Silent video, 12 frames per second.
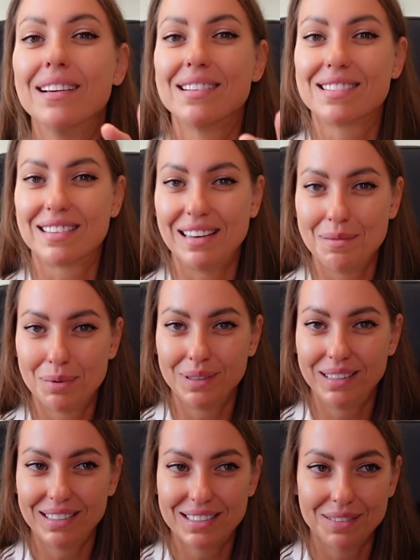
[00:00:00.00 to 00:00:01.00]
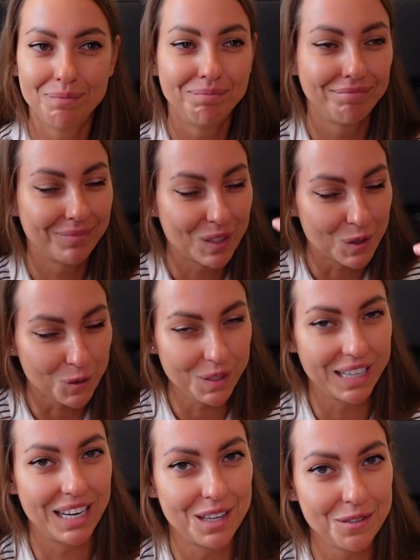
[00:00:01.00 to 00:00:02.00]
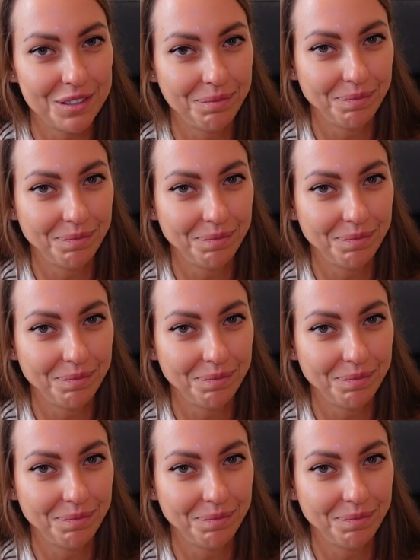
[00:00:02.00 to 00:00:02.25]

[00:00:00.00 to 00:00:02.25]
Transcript: sleep on it cool down.